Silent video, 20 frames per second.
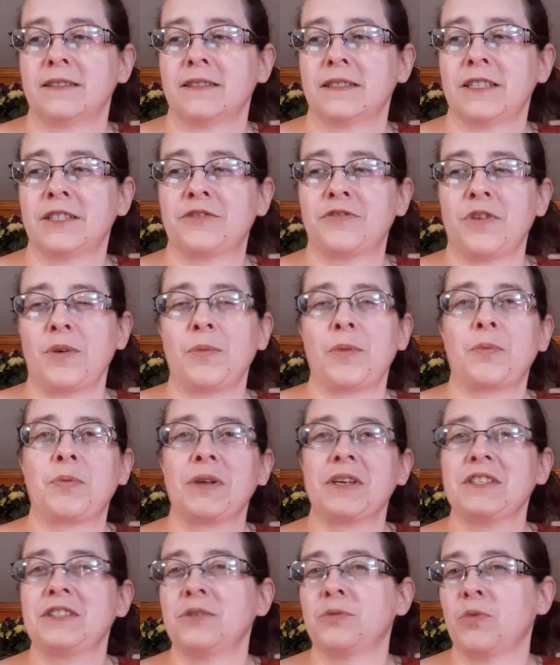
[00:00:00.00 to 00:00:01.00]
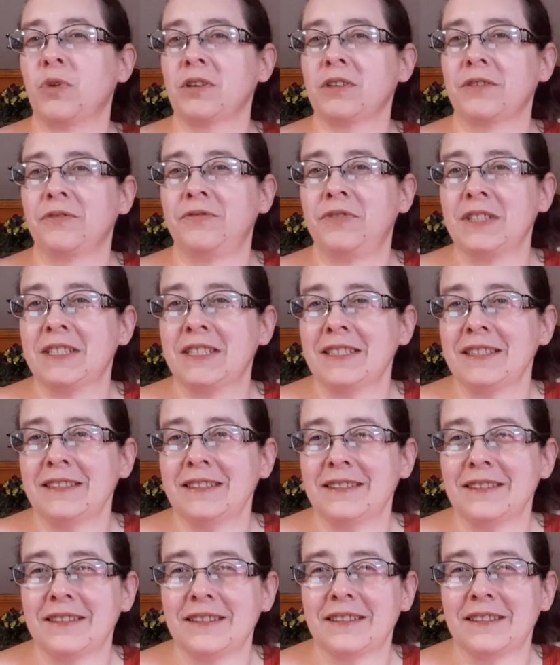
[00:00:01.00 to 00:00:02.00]
is from a place you want to visit,
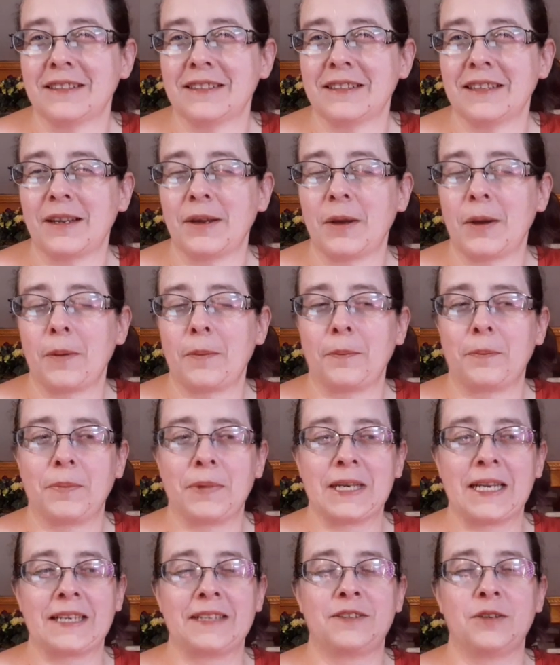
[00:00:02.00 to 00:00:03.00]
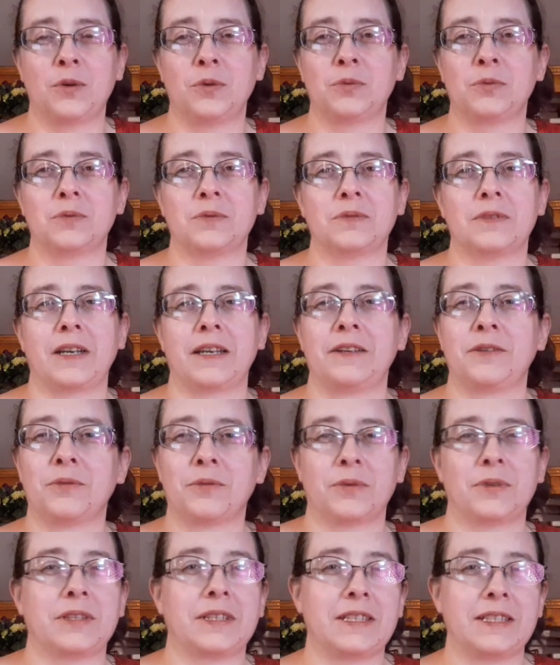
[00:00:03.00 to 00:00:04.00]
but I don't
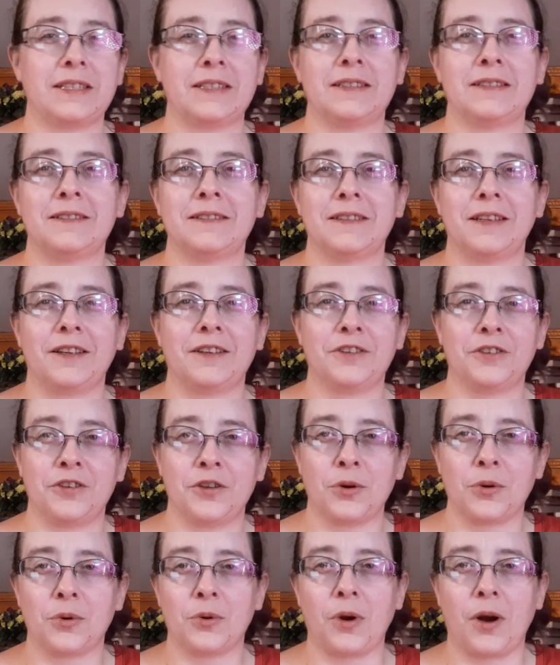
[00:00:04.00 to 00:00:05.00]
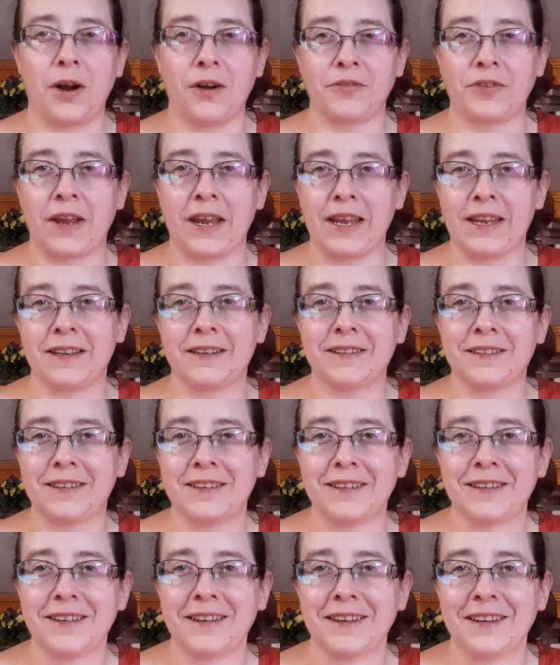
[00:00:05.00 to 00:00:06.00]
really know offhand.
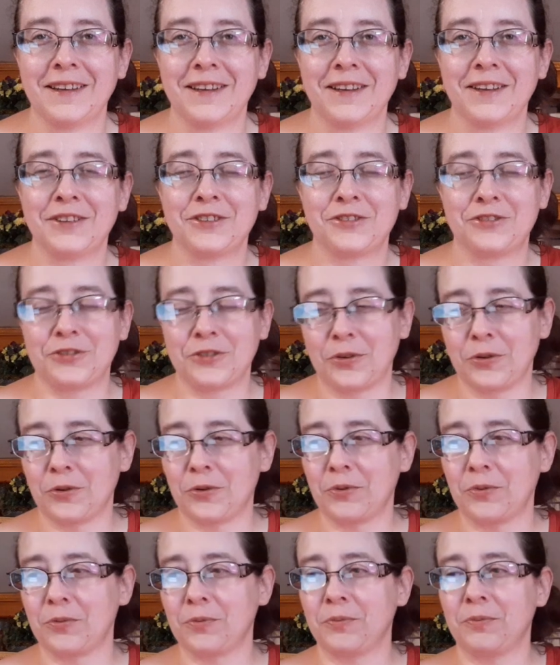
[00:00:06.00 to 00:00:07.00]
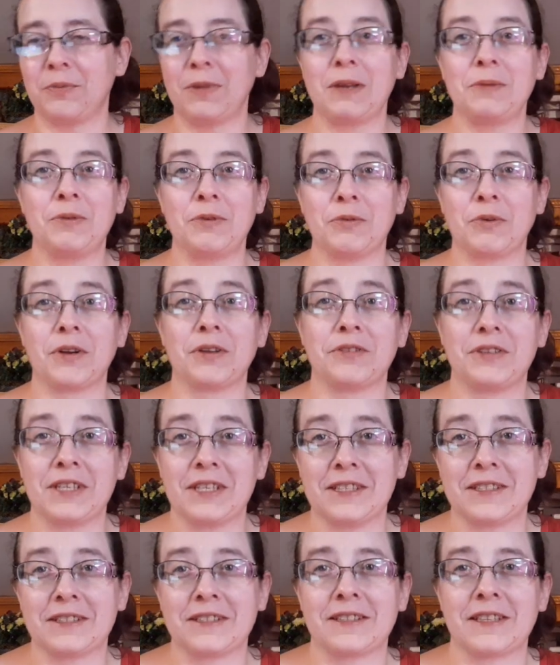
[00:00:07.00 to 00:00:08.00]
So maybe one of
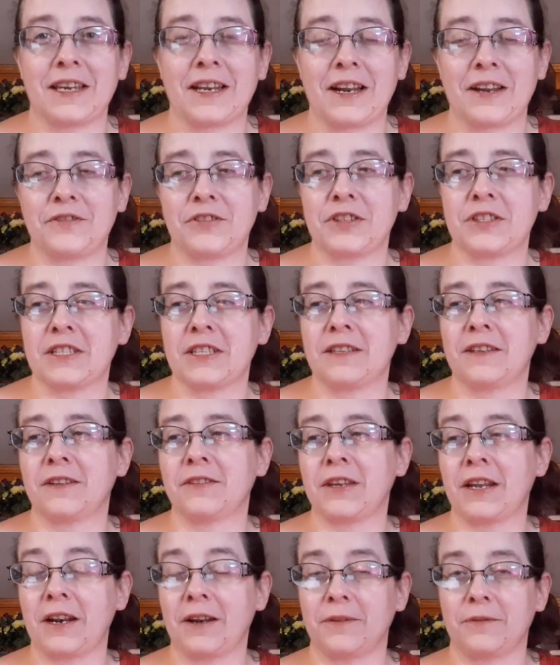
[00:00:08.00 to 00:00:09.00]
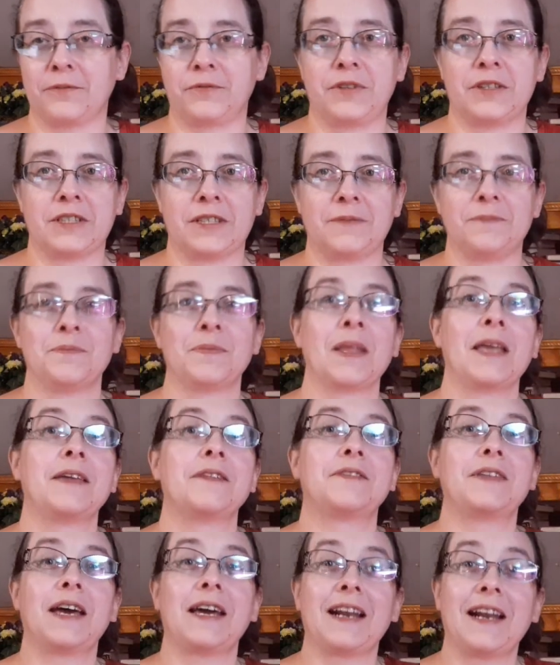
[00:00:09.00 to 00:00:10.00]
these that I visit.
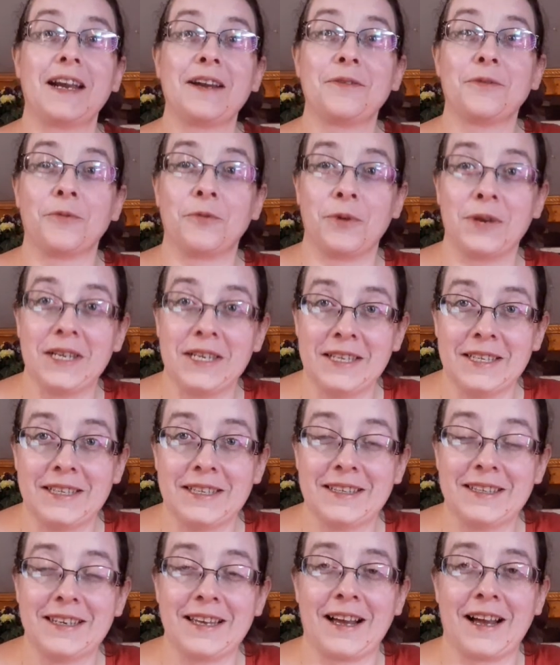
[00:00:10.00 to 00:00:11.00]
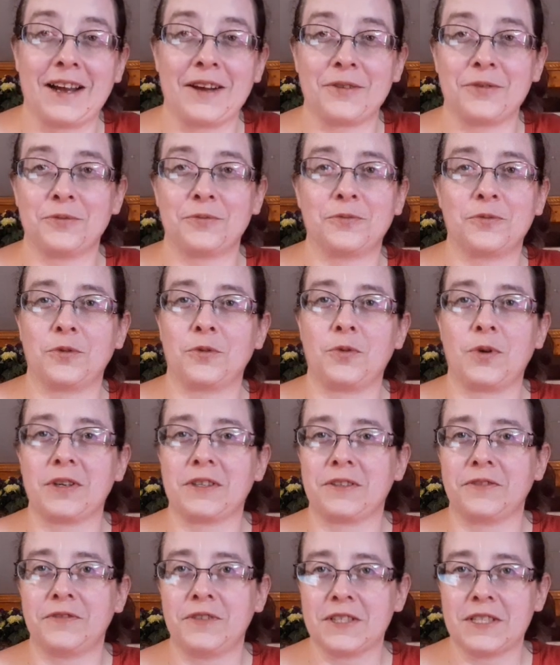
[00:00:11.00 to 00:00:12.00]
That I read, I will
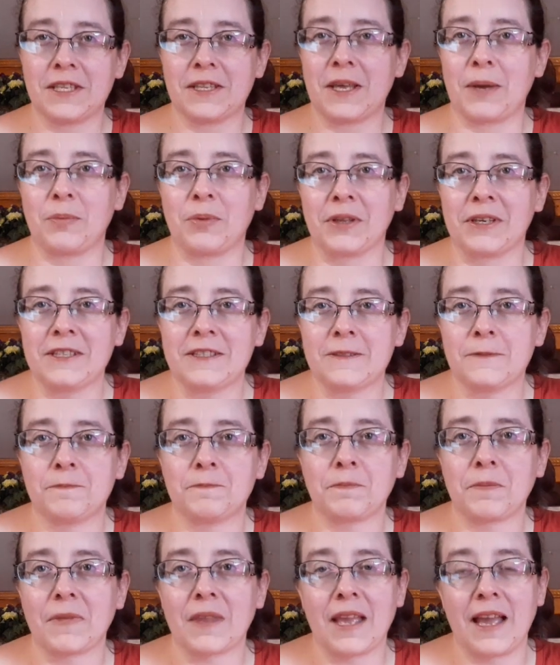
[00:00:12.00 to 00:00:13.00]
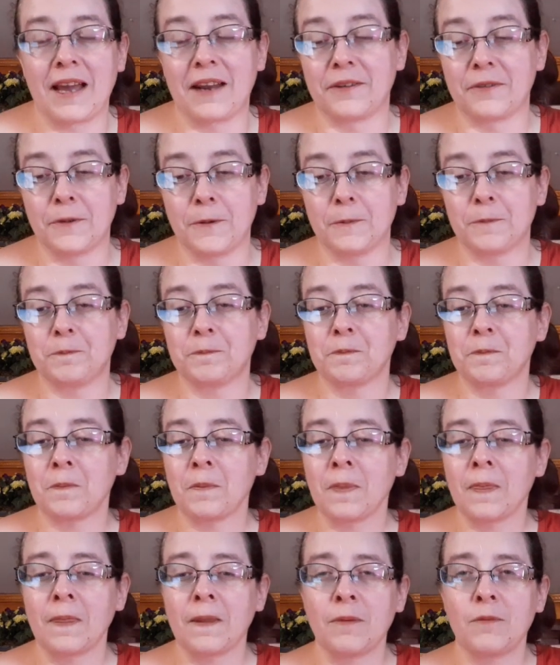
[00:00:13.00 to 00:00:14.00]
want to visit that place. I don't know.
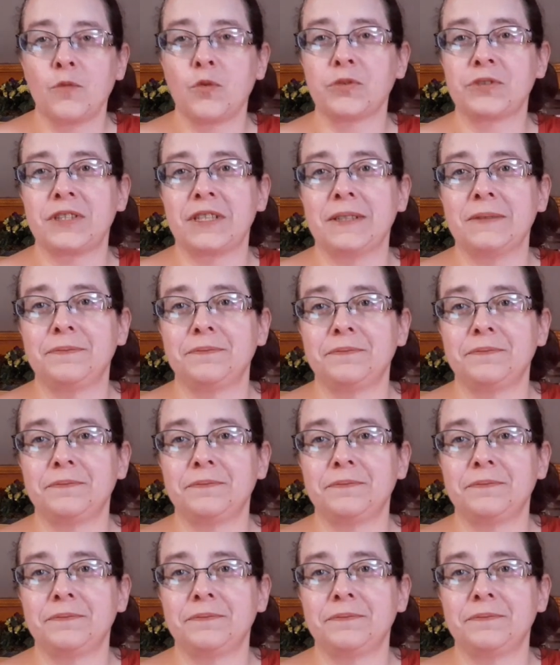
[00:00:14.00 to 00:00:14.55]
We'll see.